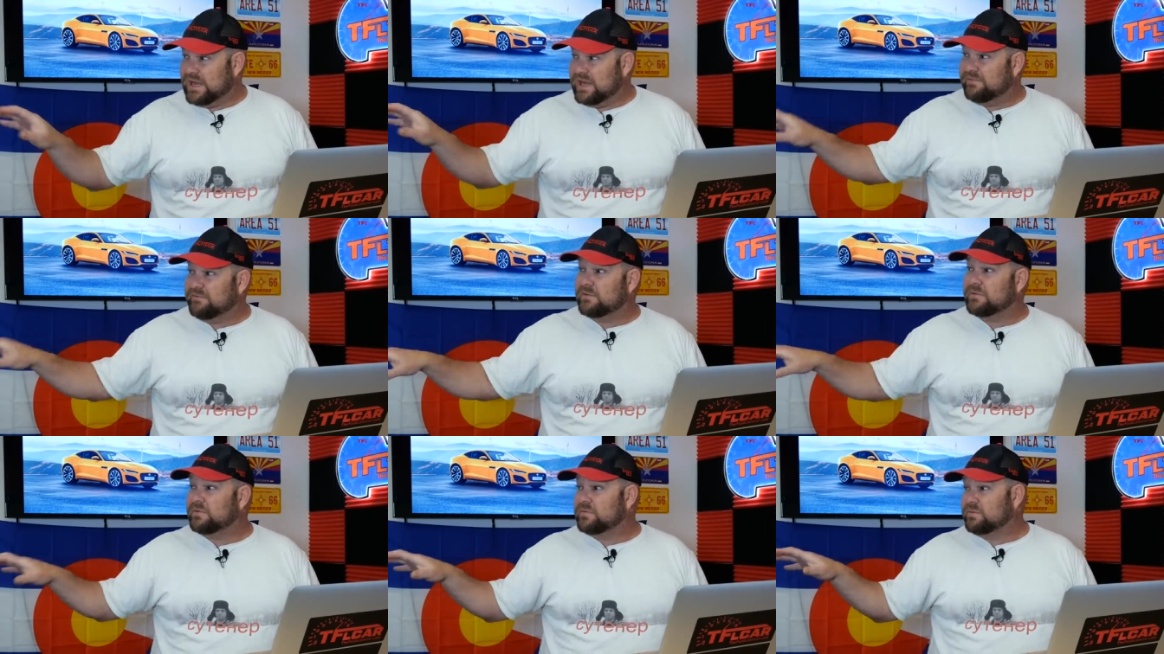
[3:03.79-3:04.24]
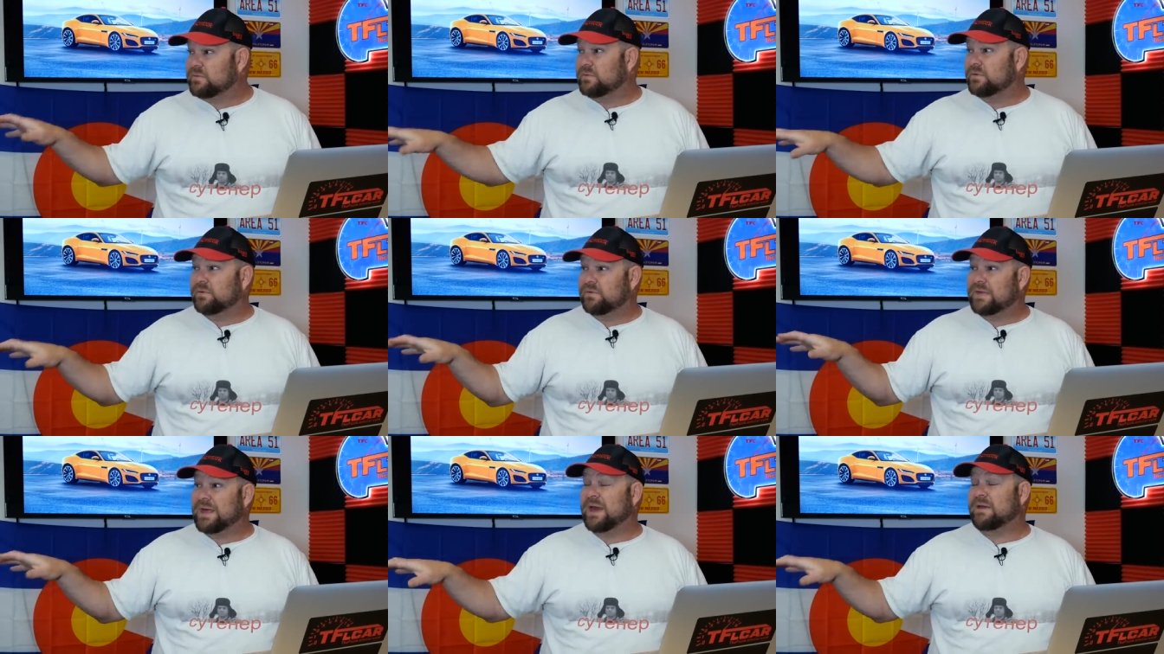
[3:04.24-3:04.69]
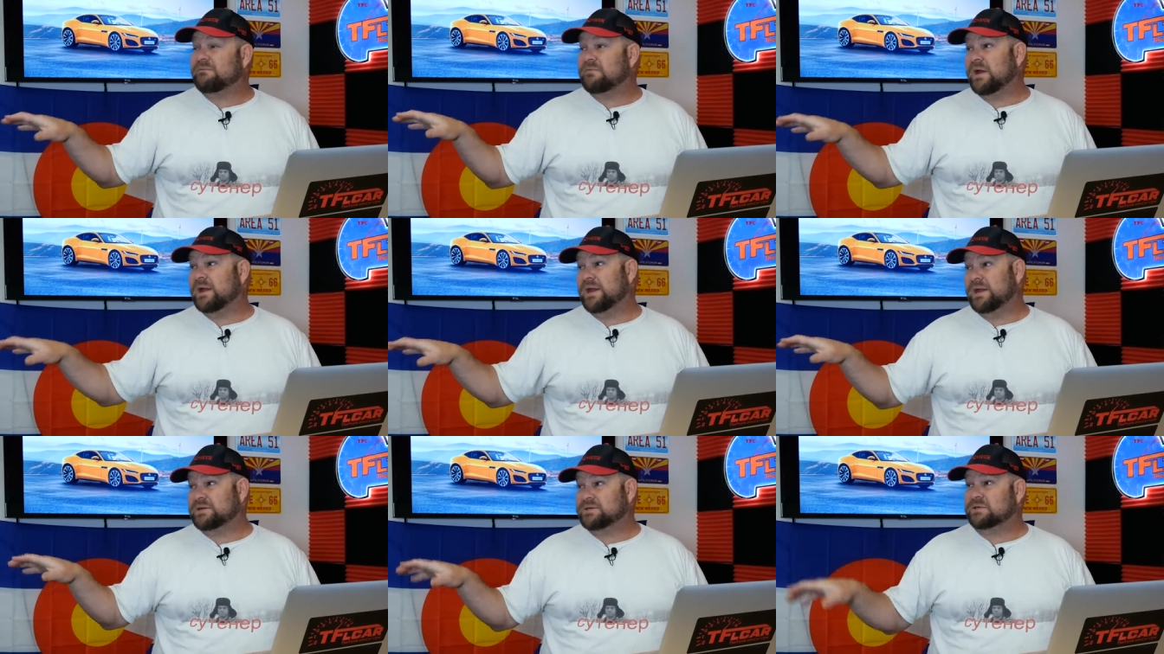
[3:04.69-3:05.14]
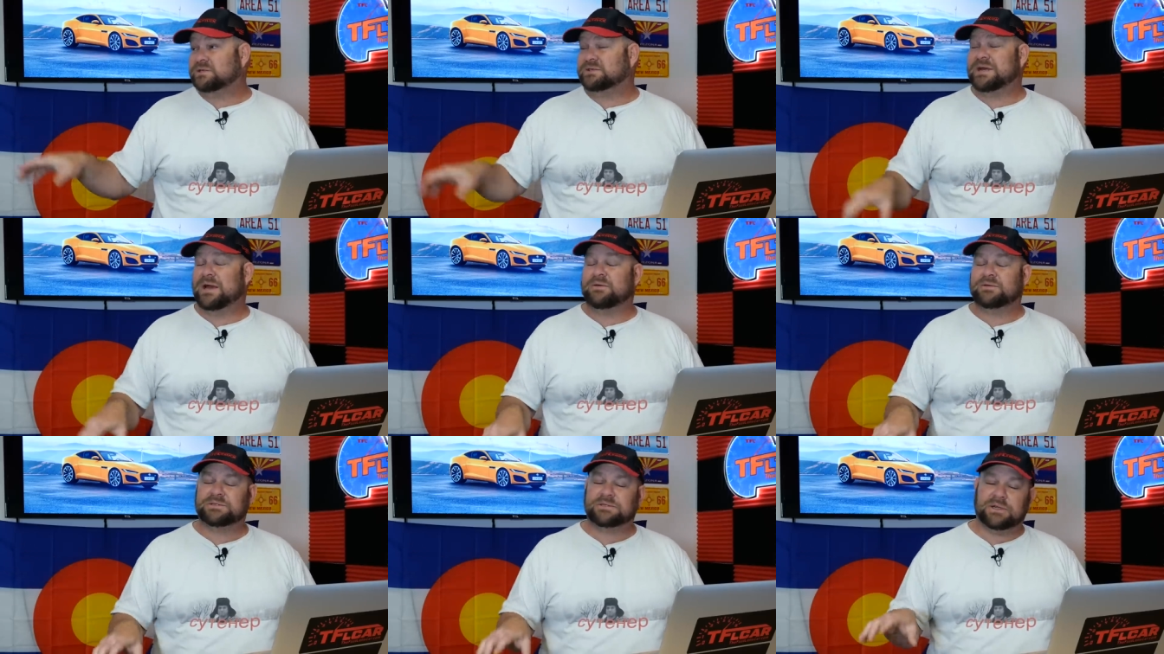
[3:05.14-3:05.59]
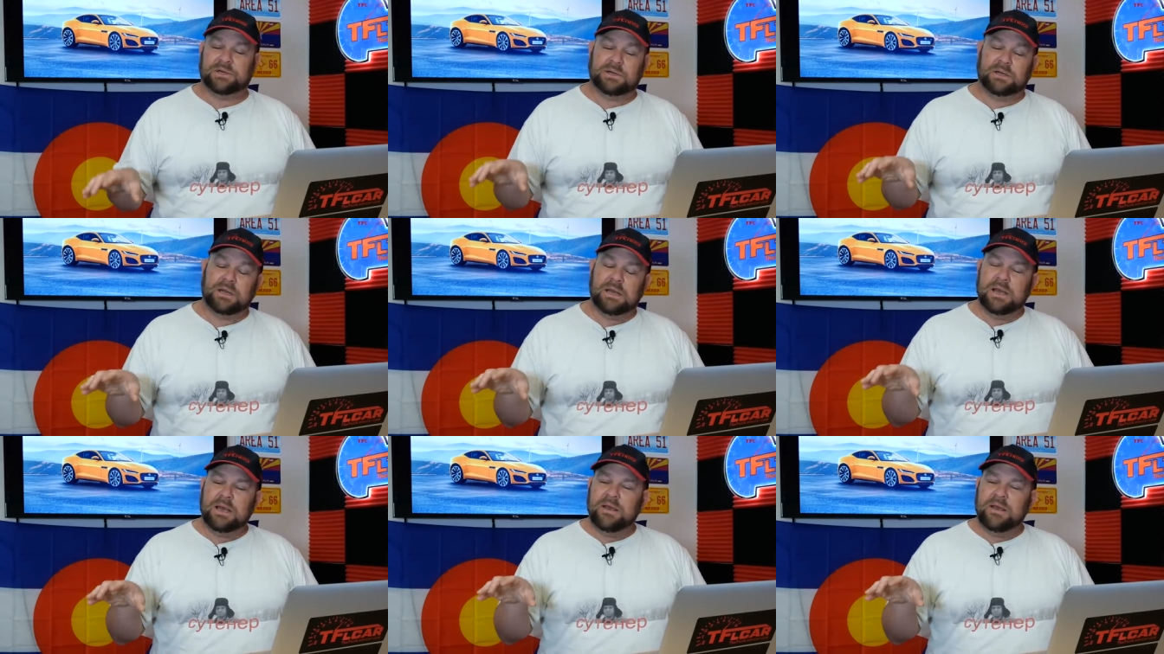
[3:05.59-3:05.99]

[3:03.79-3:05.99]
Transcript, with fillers: even through that financial downturn.